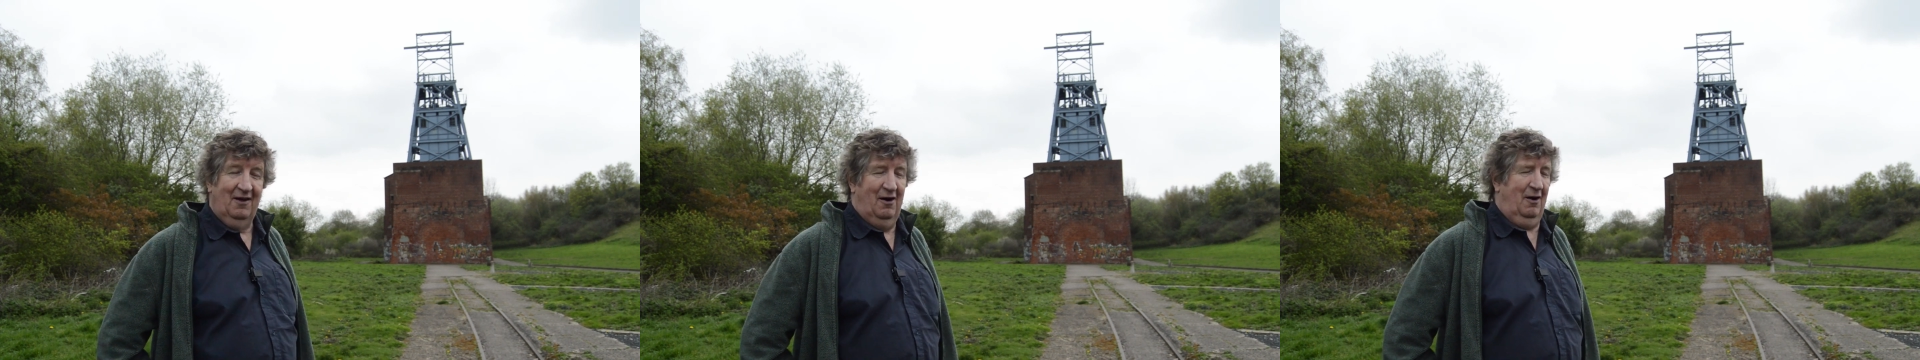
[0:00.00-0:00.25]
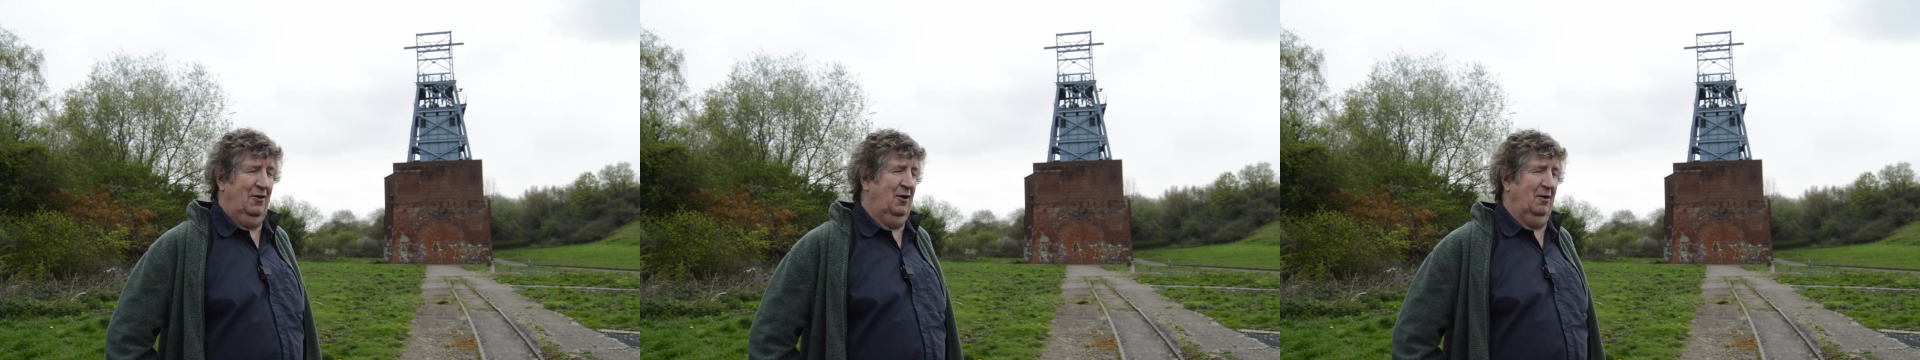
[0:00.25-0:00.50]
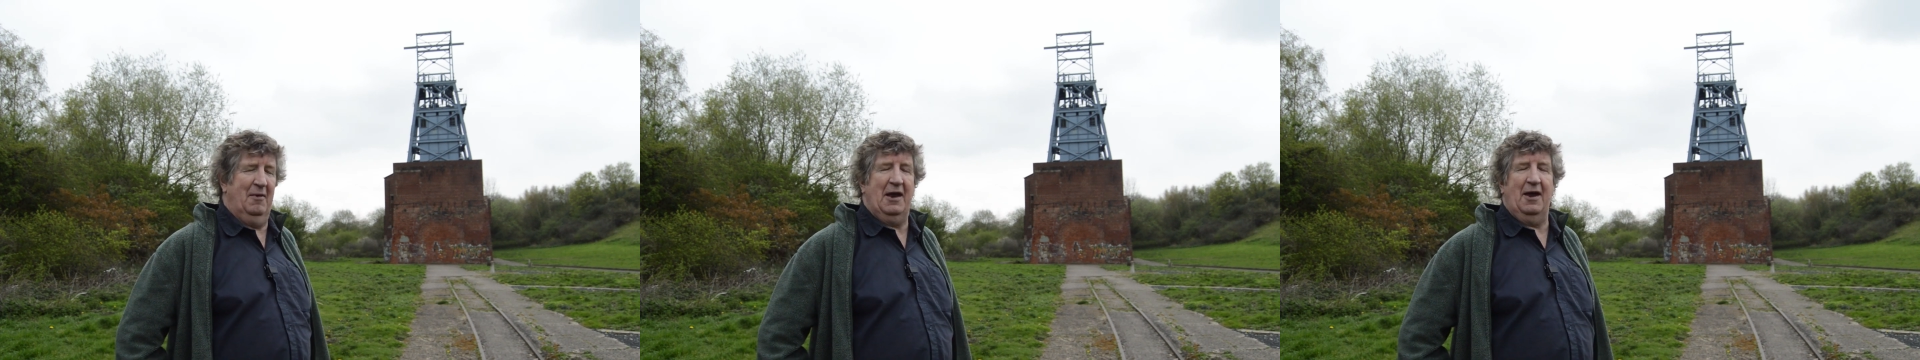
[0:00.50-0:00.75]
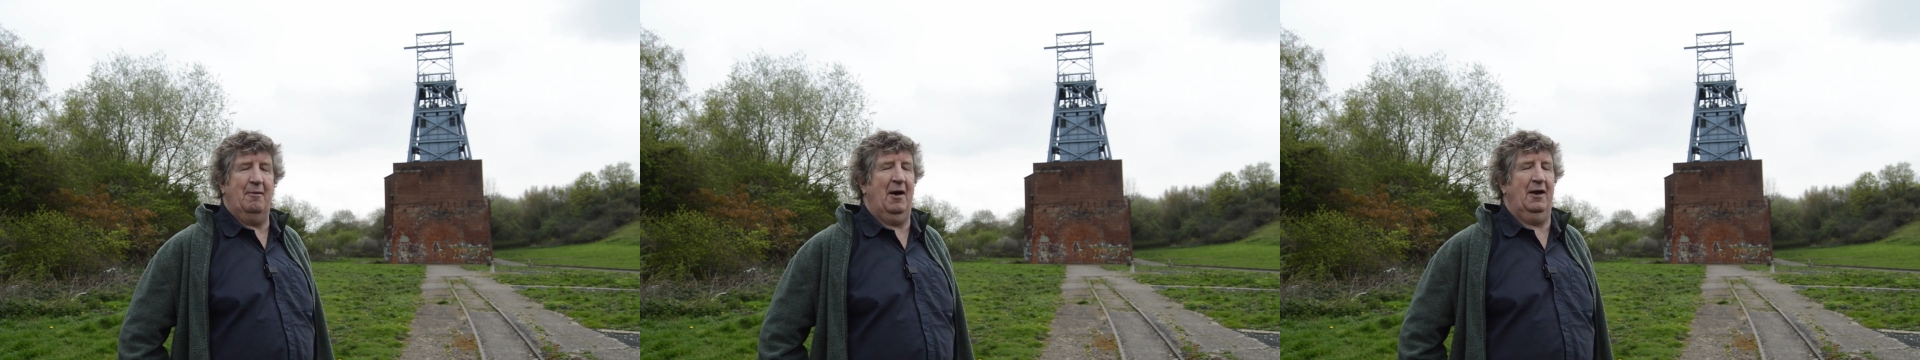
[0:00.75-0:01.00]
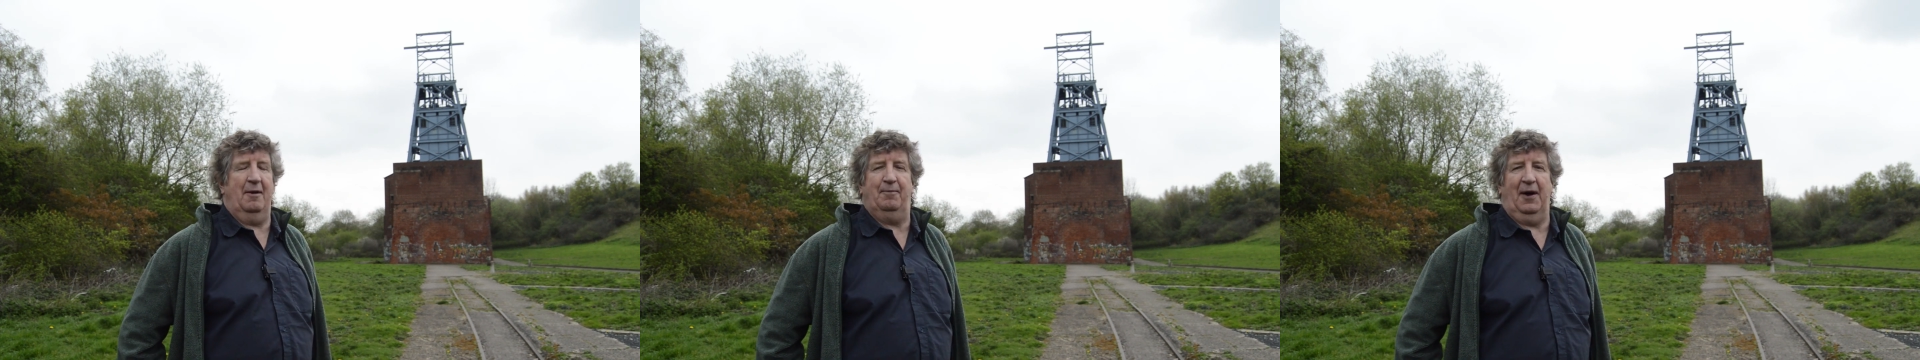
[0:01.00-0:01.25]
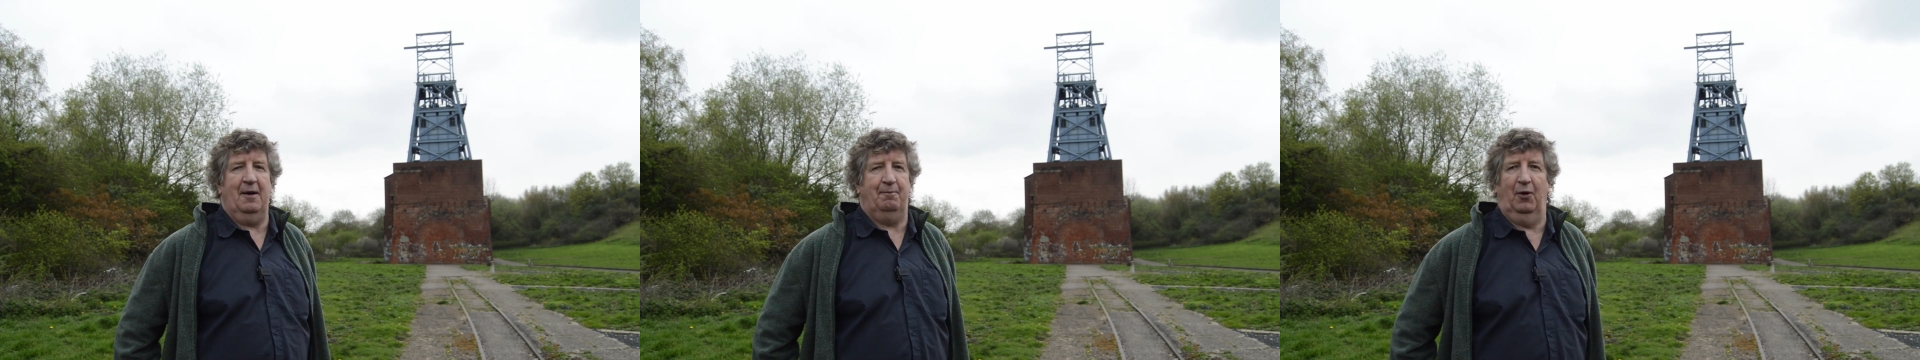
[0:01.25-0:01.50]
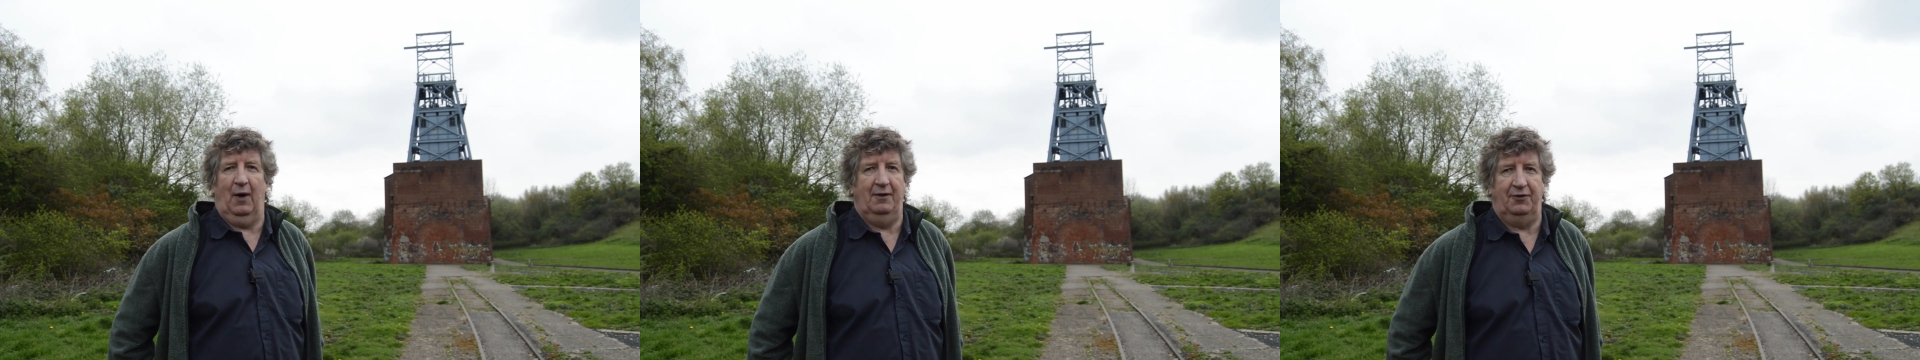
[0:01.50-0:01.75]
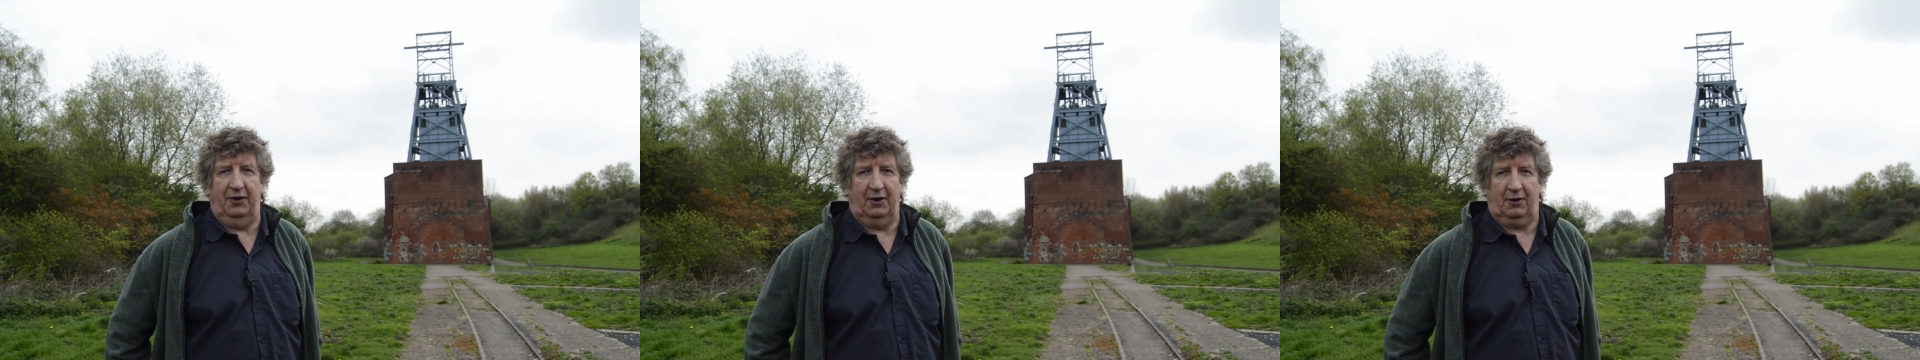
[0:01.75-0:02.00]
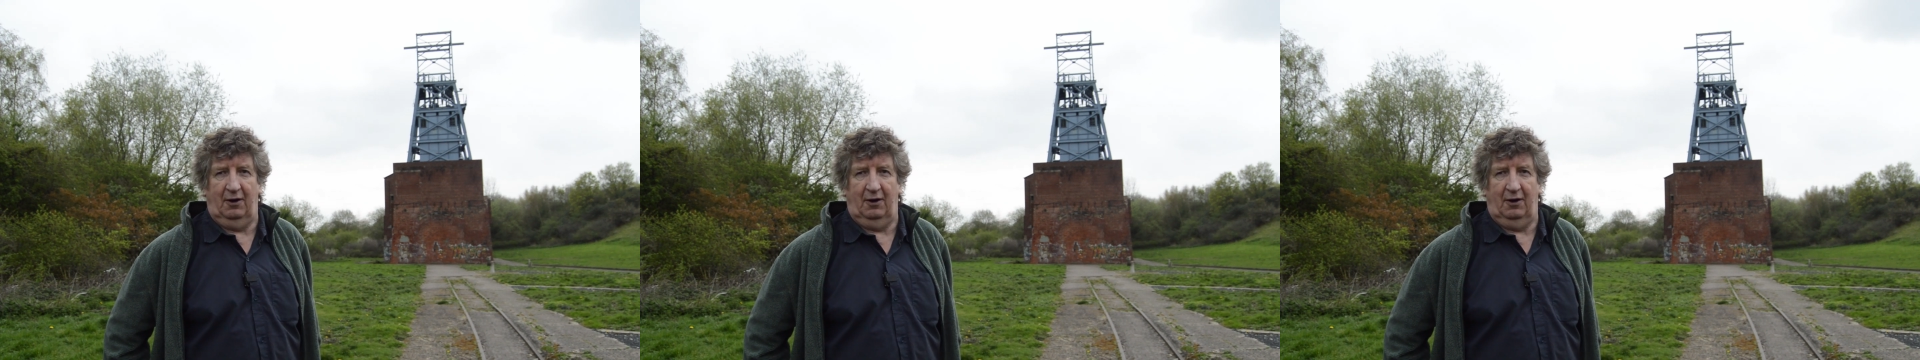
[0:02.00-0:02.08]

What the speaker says: Although many people went to the